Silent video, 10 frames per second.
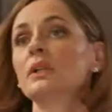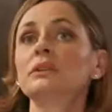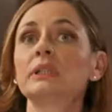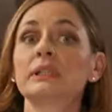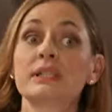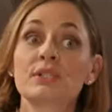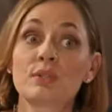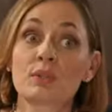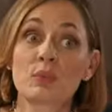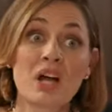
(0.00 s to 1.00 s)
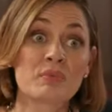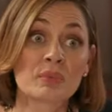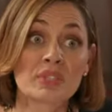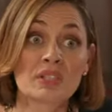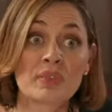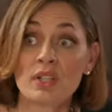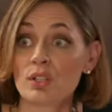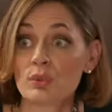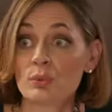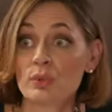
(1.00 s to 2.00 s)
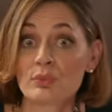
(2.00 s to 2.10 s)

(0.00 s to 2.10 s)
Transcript: Well, unless you can wow me with something new